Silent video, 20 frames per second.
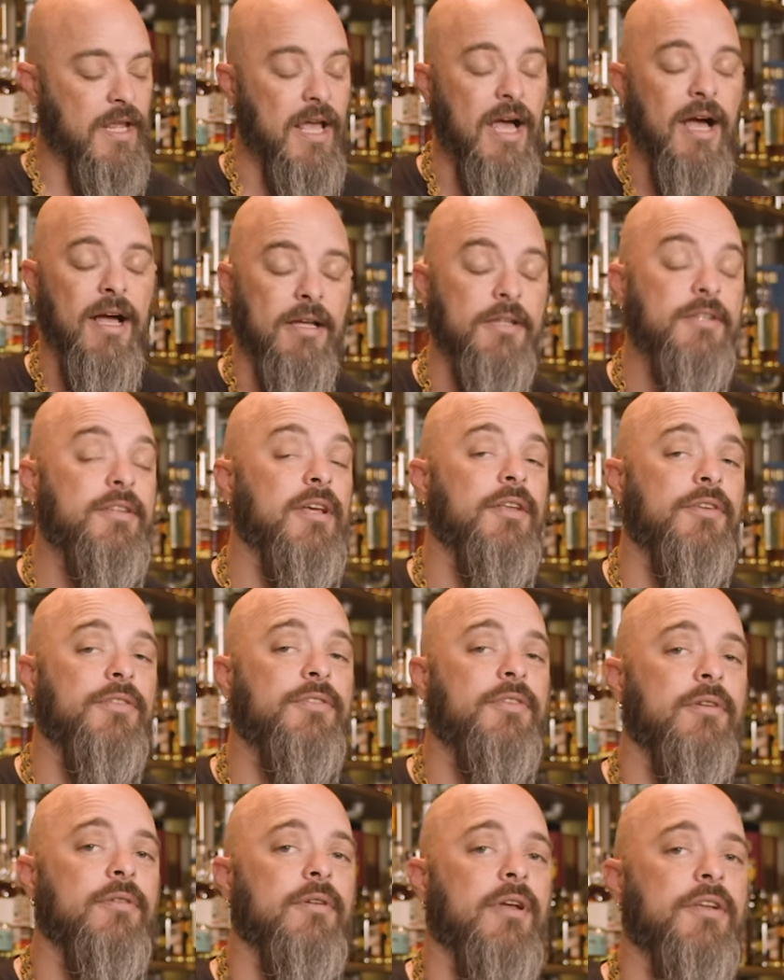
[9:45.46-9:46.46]
Yeah, it does,
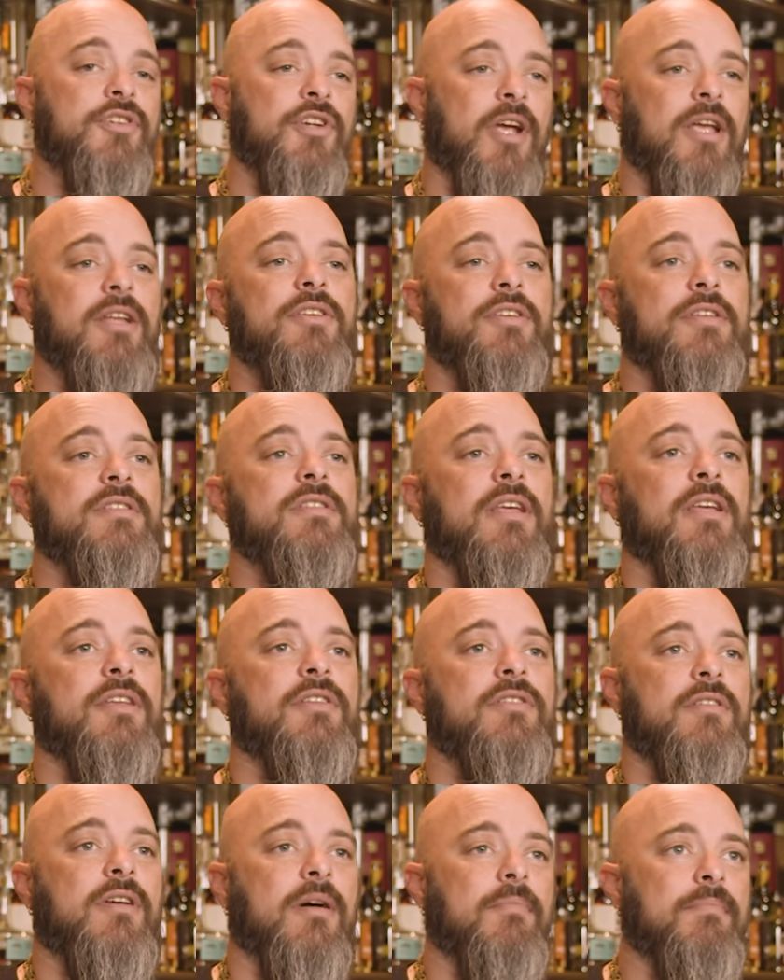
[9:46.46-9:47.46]
dude. It changes
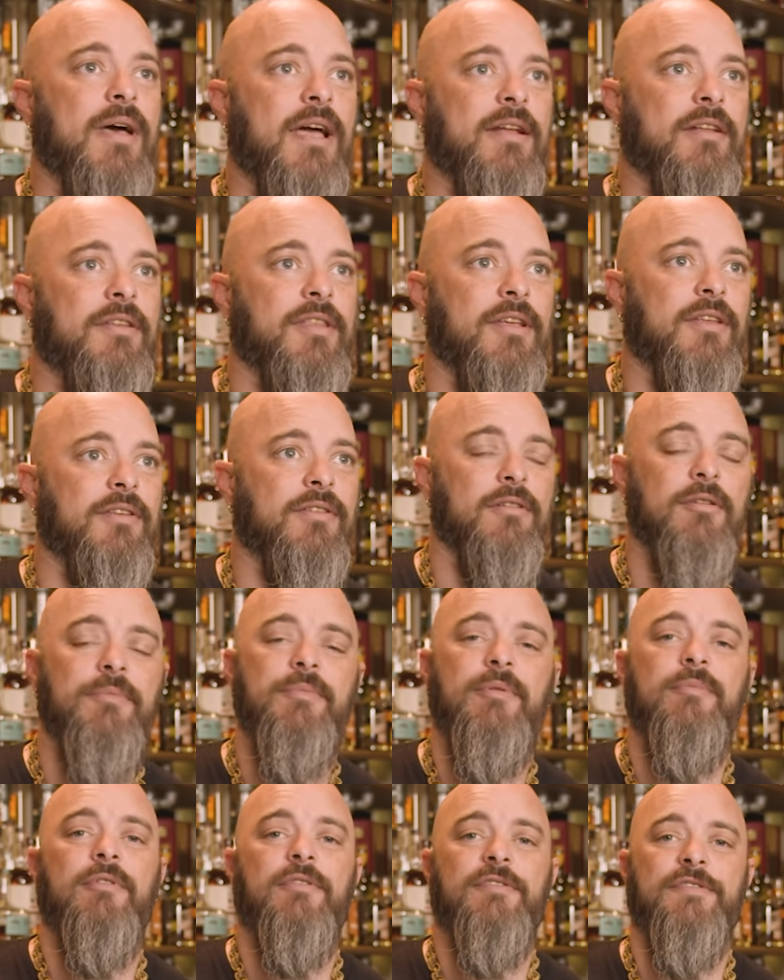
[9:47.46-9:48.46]
things. You come back to things a little
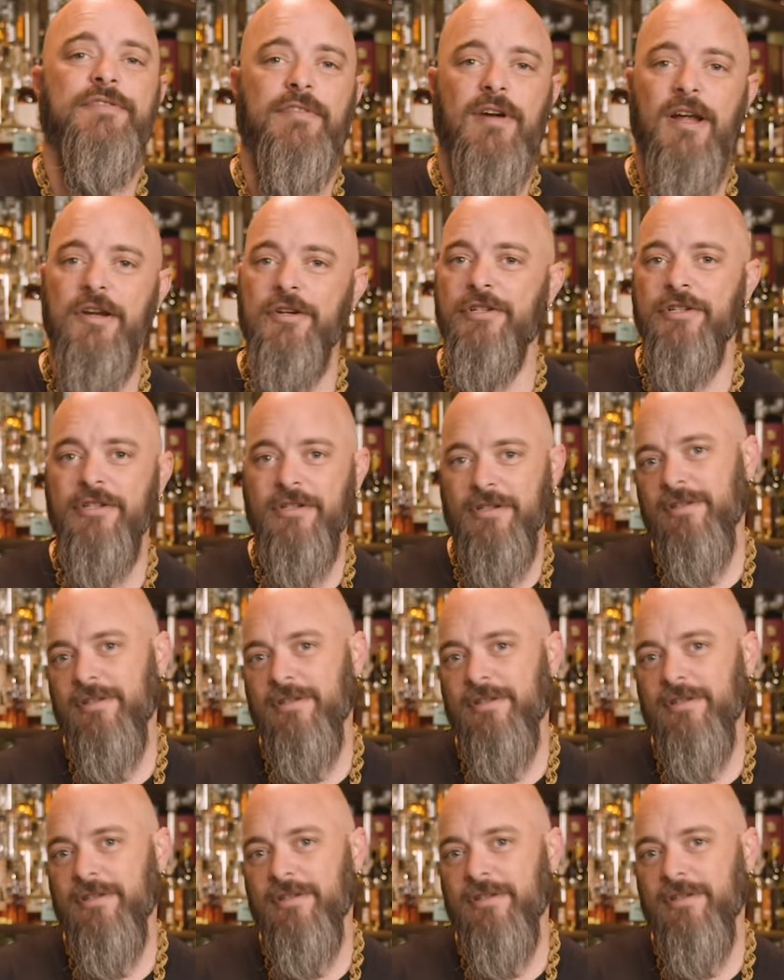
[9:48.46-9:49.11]
bit more fresh.